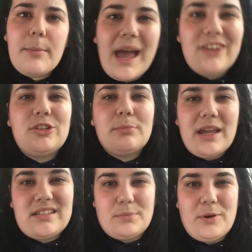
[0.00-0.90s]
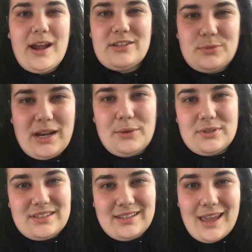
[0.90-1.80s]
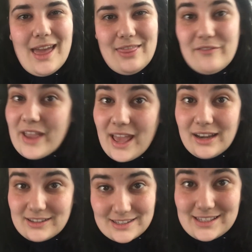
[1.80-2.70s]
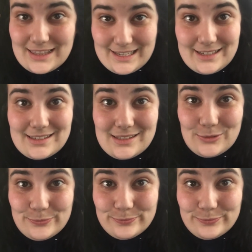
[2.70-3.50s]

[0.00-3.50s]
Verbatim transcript: Imagine my surprise when I was to get in the van and see this.